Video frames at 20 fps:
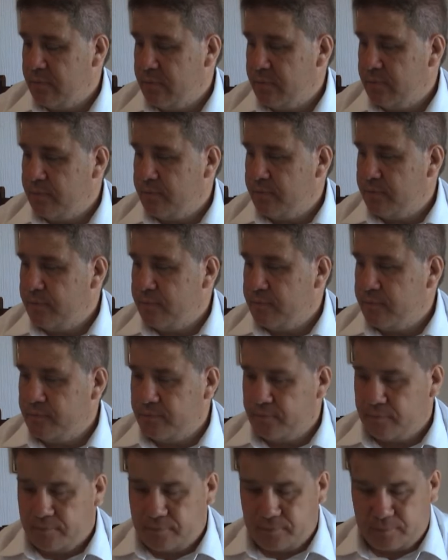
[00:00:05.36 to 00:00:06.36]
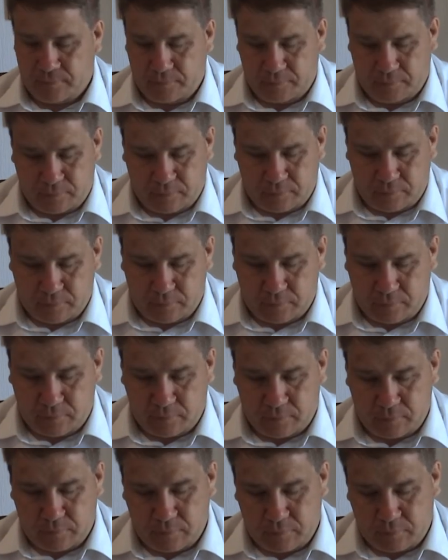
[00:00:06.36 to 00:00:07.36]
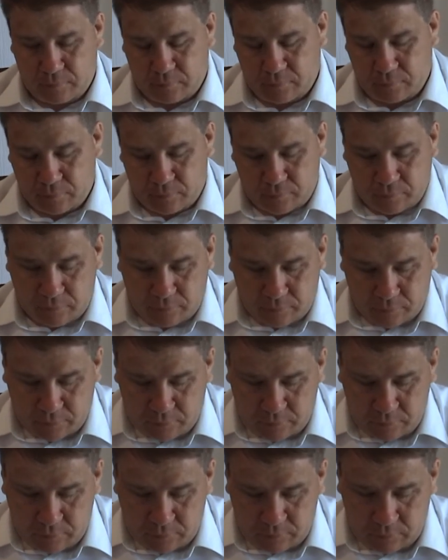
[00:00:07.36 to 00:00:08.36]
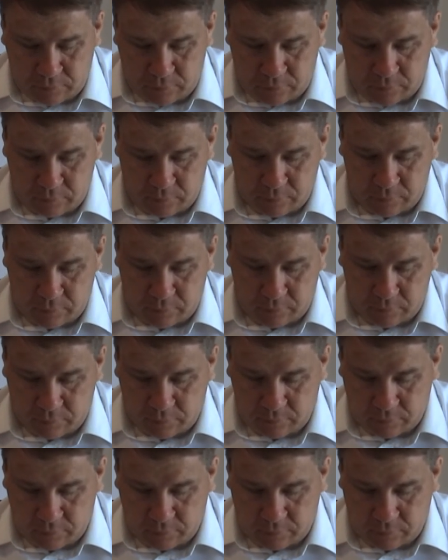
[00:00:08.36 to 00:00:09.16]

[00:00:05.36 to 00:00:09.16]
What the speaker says: Nothing is said.